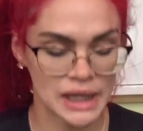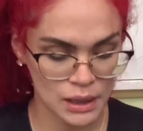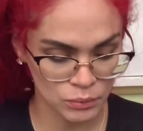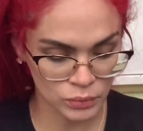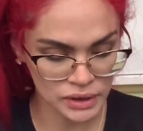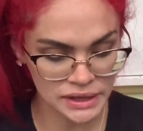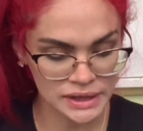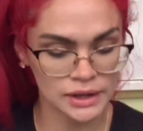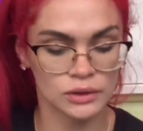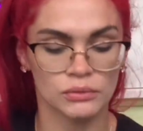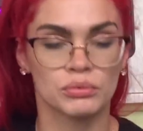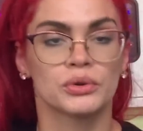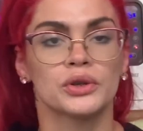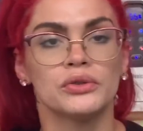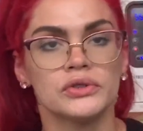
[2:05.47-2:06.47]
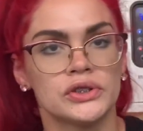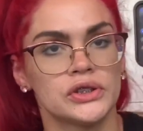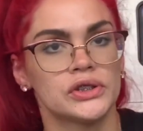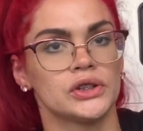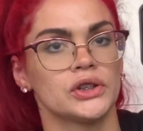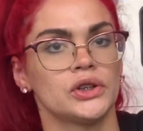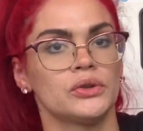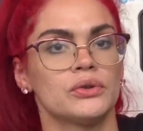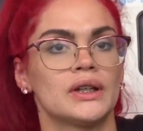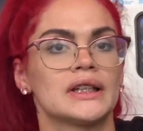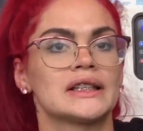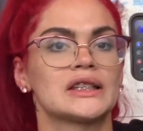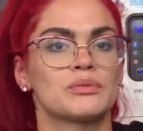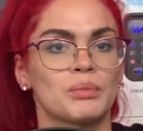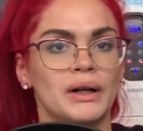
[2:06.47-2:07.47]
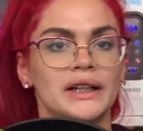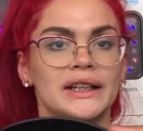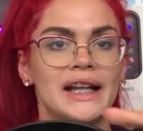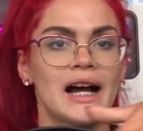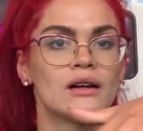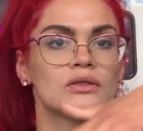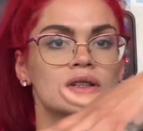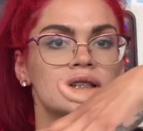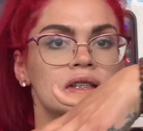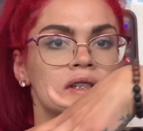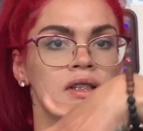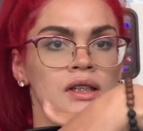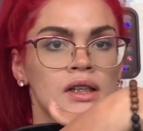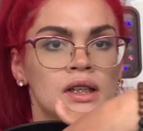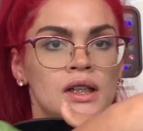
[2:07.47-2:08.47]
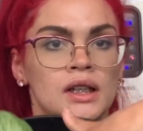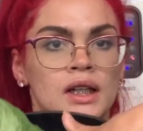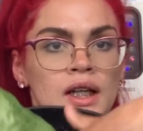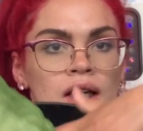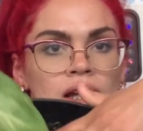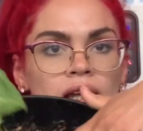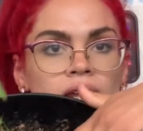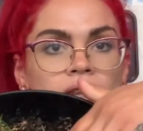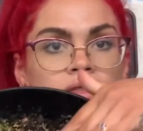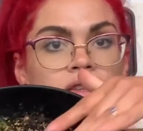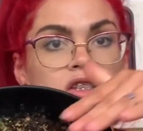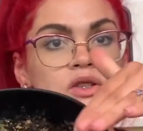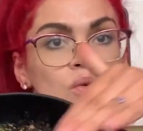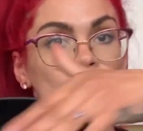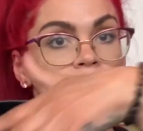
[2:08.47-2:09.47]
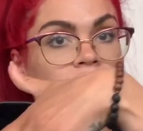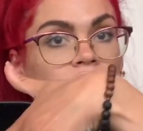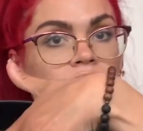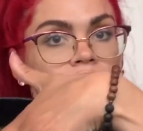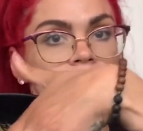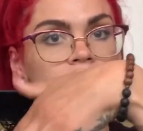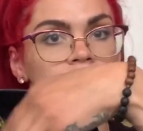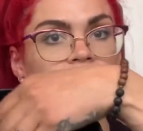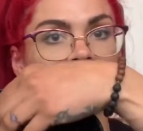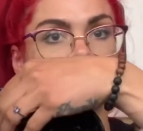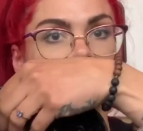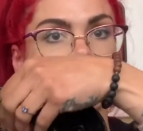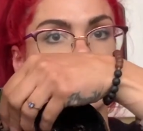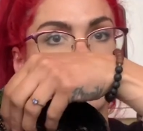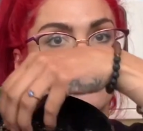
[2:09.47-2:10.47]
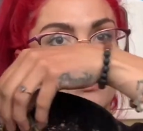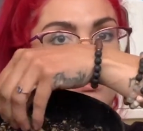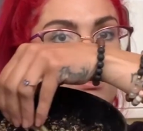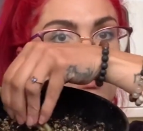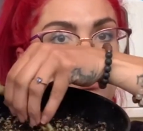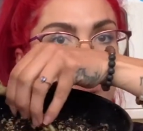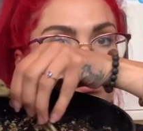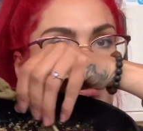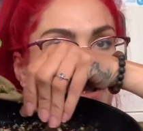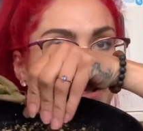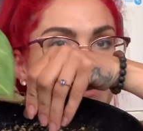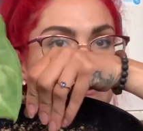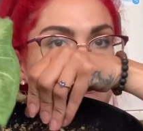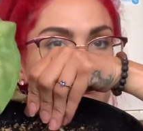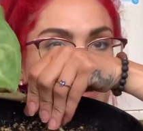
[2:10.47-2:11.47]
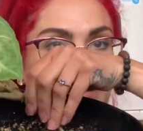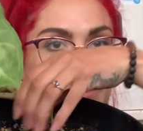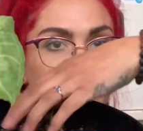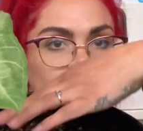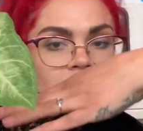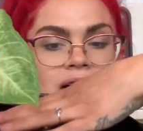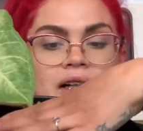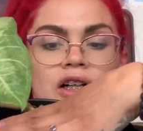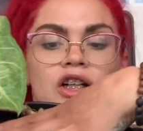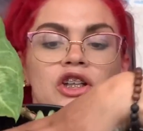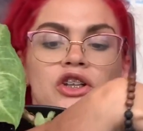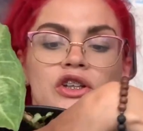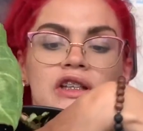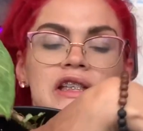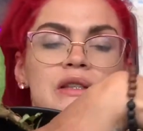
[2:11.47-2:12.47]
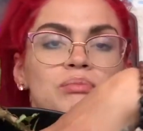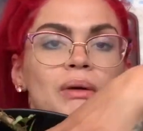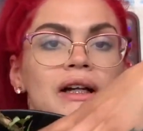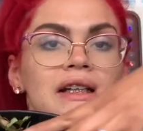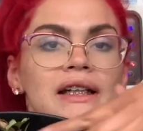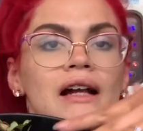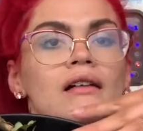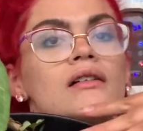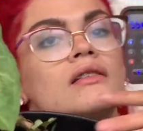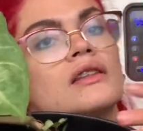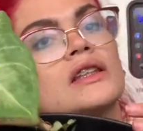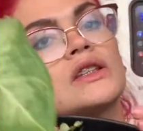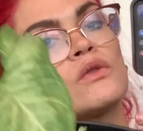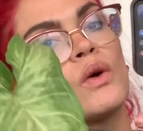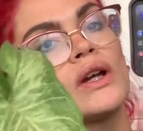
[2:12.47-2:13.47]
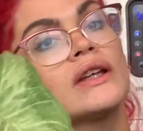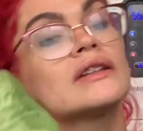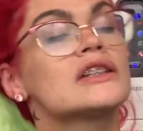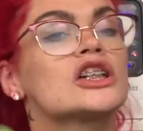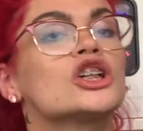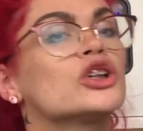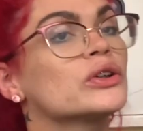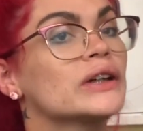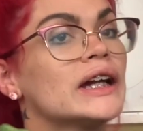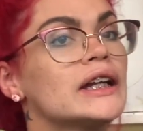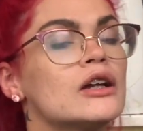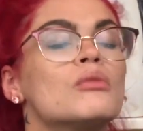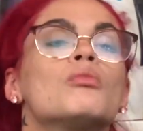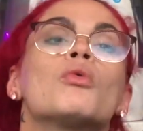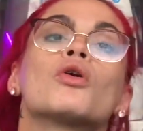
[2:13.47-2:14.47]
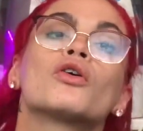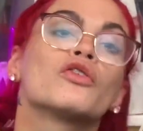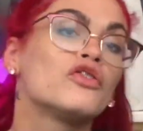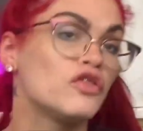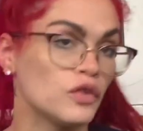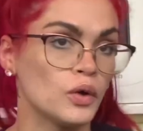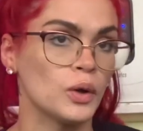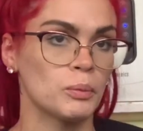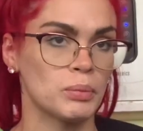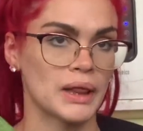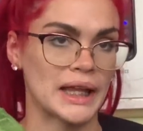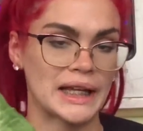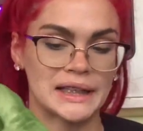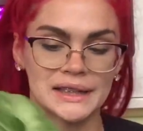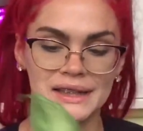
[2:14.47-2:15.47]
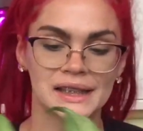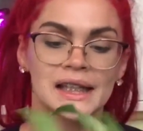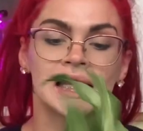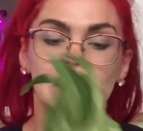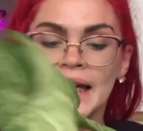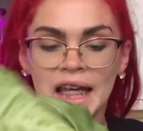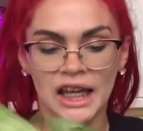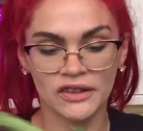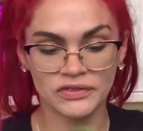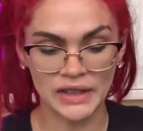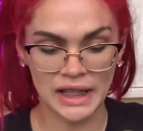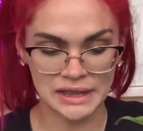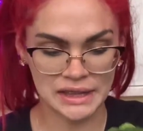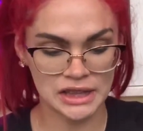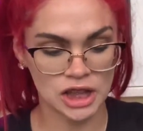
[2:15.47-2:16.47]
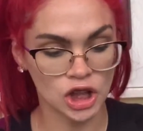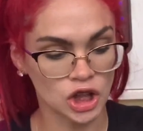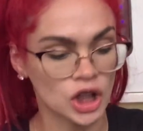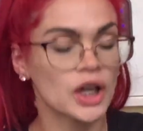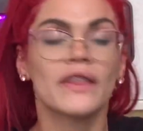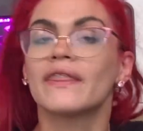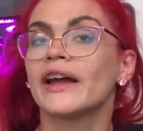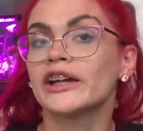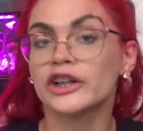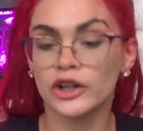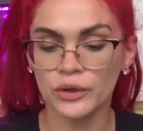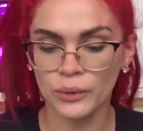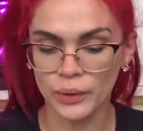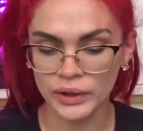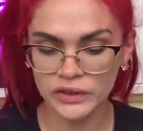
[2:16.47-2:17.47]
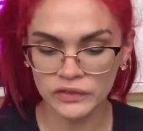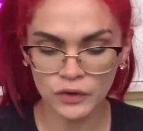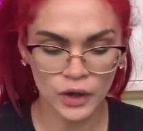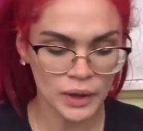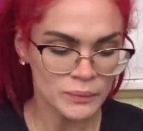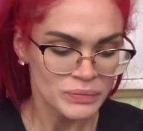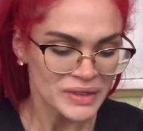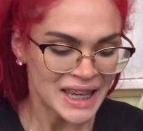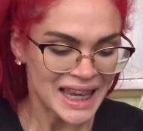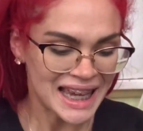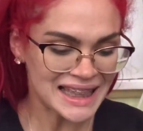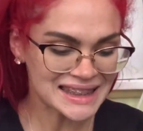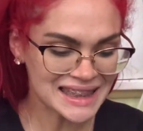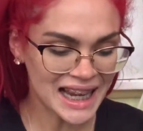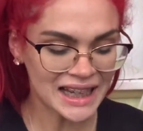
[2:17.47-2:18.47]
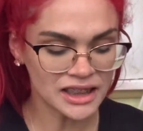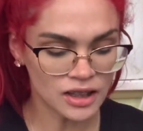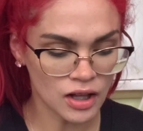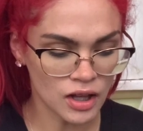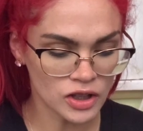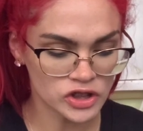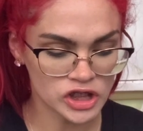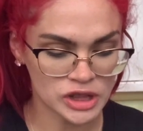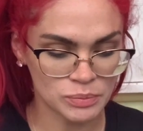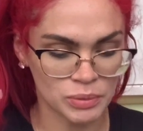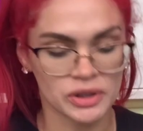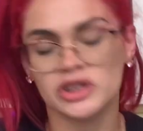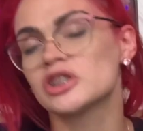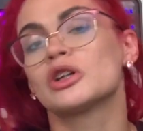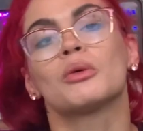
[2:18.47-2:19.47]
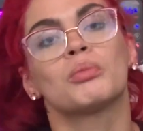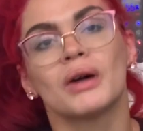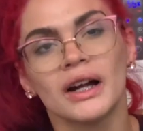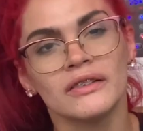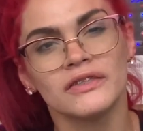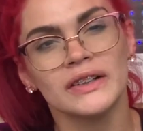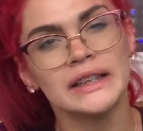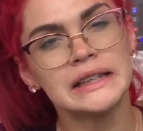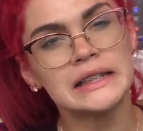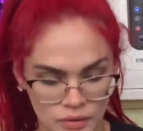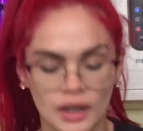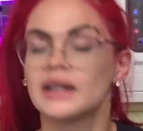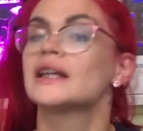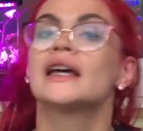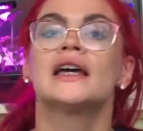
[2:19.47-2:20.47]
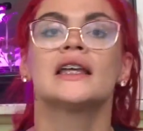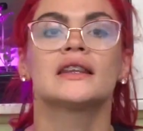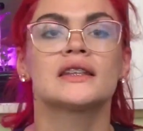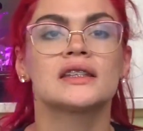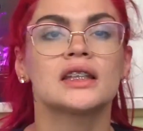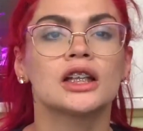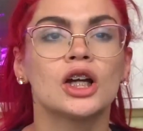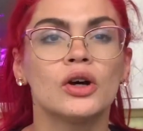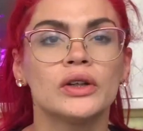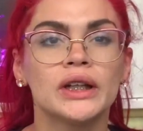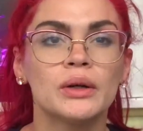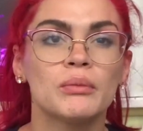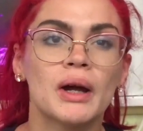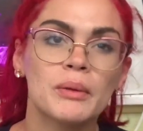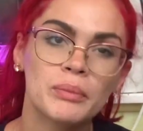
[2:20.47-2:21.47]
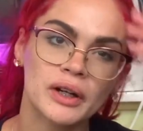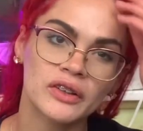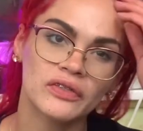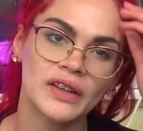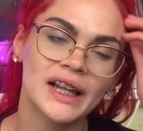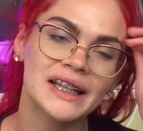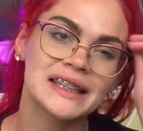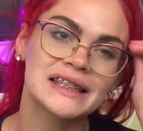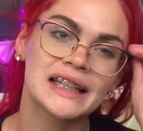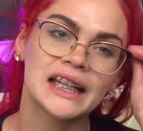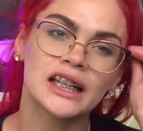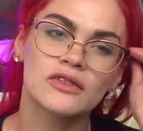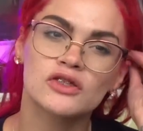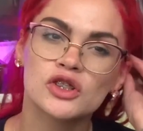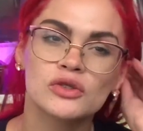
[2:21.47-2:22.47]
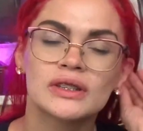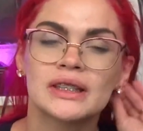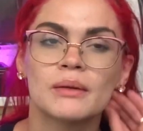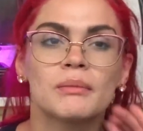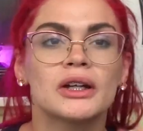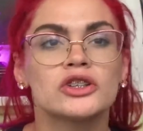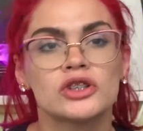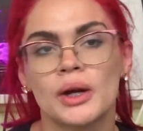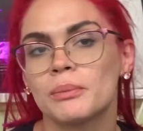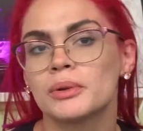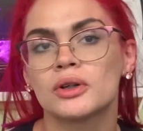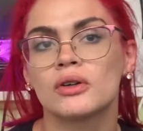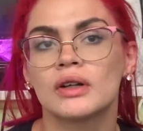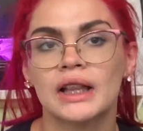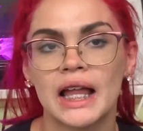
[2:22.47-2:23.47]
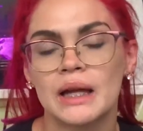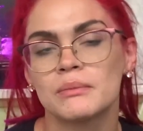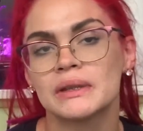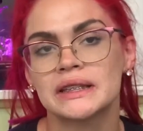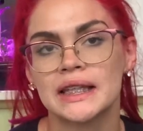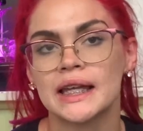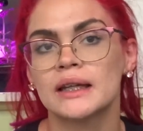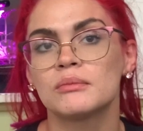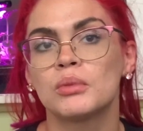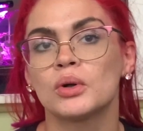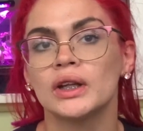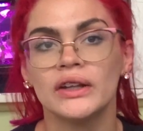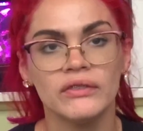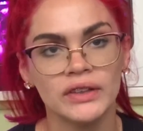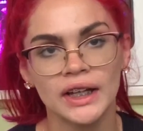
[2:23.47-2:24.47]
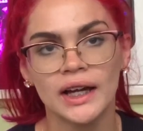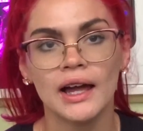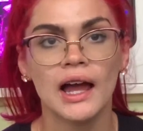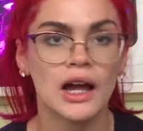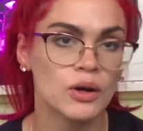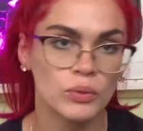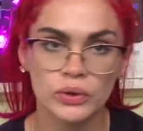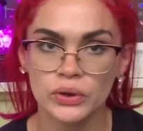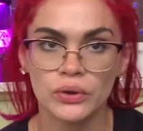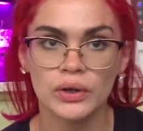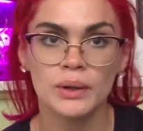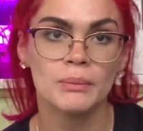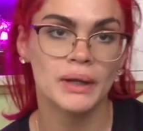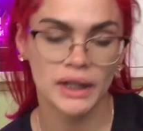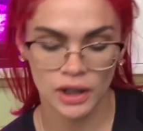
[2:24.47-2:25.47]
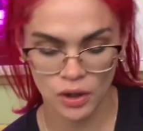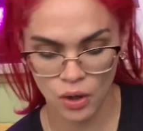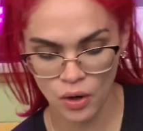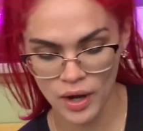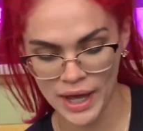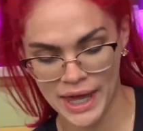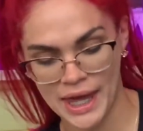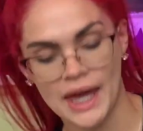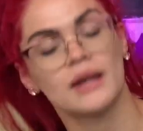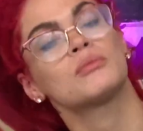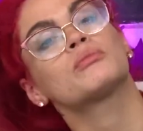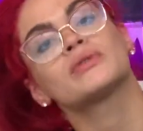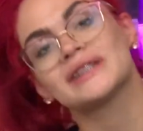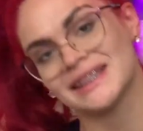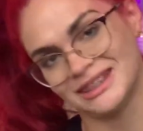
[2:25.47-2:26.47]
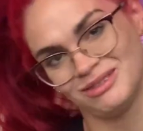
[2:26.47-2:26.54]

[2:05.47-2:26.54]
And once it roots, you can spread it out in the soil, because you see how the plant is mainly right here. You can spread it out in the soil to create a more full plant if that's the look that you're going for. It's kind of all just personal preference. The Syngonium white butterfly is native to semi-tropical climates like Bolivia, Ecuador, Mexico, and Brazil.